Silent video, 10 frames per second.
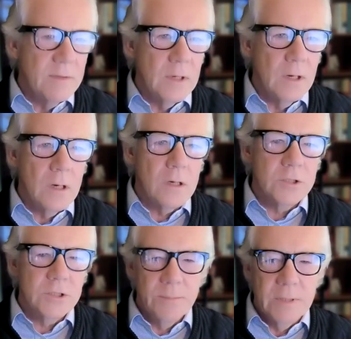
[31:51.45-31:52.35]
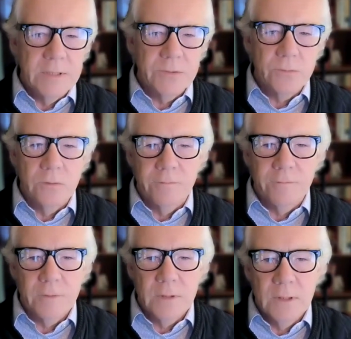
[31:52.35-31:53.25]
They're largely based
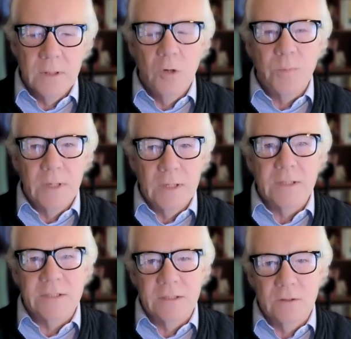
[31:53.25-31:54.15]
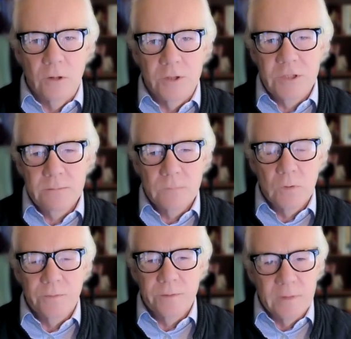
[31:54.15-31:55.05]
off OpenAI technology,
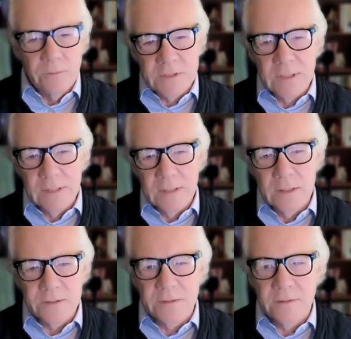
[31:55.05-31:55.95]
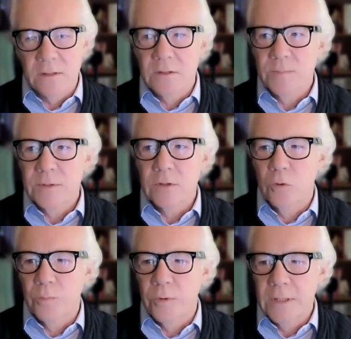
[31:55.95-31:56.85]
although they recently announced that they're going to be
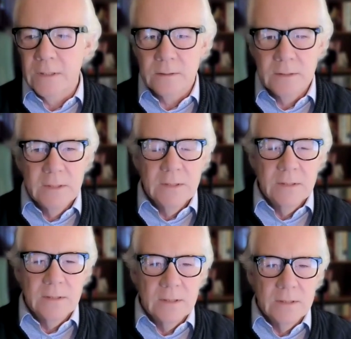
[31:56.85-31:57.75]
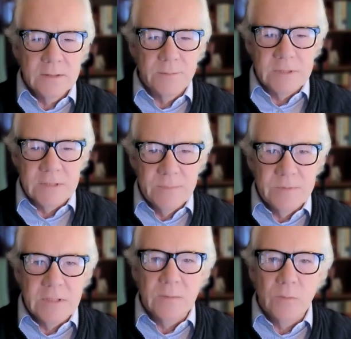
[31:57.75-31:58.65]
incorporating some of these
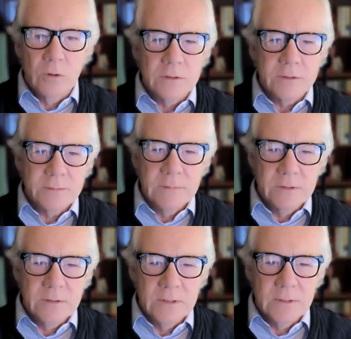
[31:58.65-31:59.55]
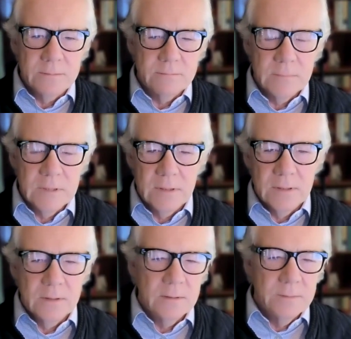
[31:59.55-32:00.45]
DeepSeek models into their
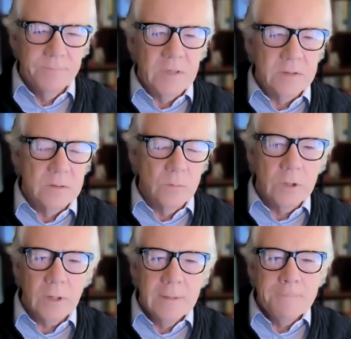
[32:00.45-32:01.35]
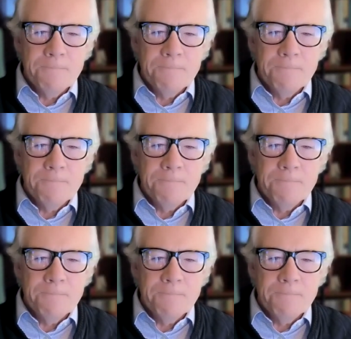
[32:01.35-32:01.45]
work.